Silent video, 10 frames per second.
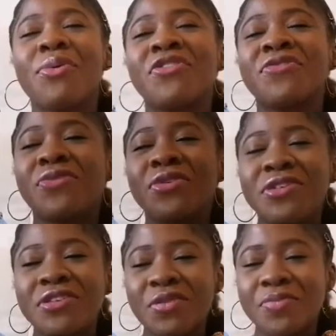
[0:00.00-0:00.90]
he was
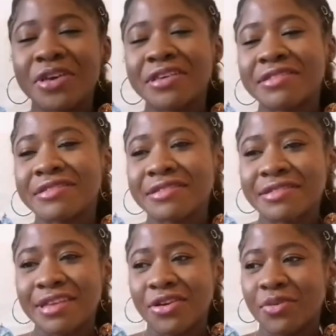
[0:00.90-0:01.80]
folding up
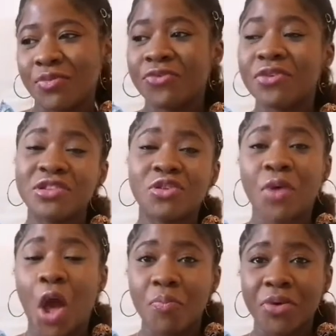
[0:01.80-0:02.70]
his um, folding
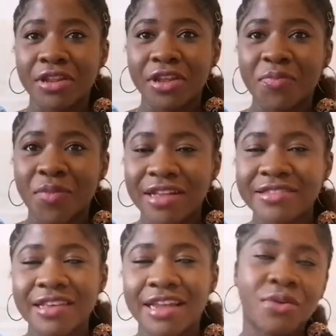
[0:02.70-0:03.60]
up our picnic
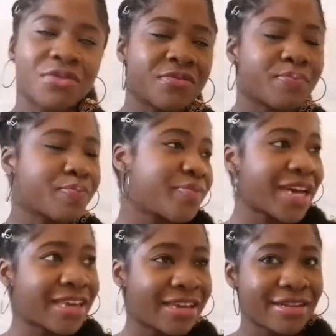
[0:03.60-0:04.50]
mats, and I was
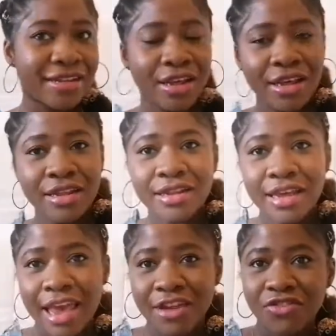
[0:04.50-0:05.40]
backing
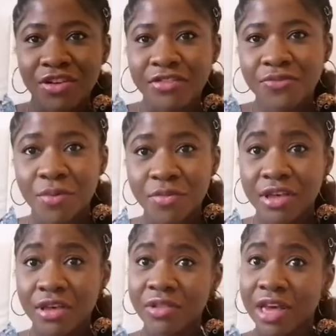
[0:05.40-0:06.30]
the entrance from the
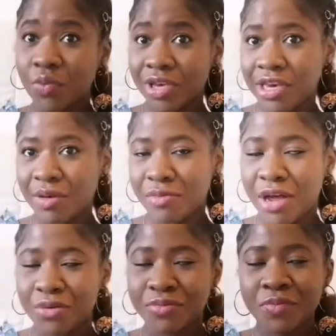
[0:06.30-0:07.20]
hill that we came
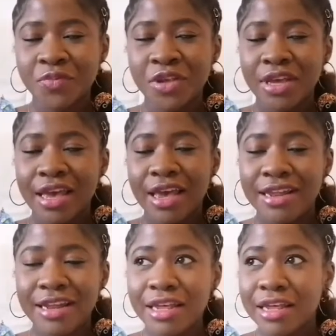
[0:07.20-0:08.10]
down. And
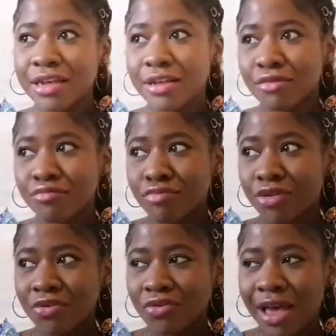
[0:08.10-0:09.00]
then he
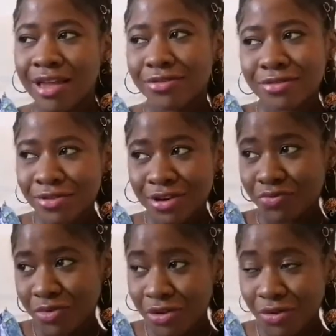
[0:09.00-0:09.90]
looked. I don't
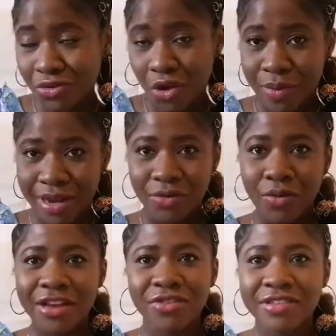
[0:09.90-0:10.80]
know. He looked up, and
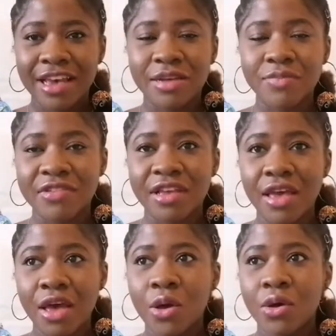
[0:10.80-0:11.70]
I just heard him say,
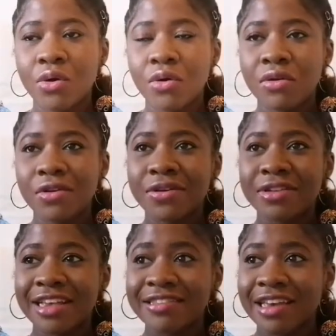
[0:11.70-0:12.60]
"Oh
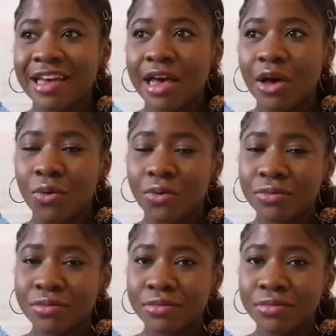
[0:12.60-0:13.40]
look, there's a cow."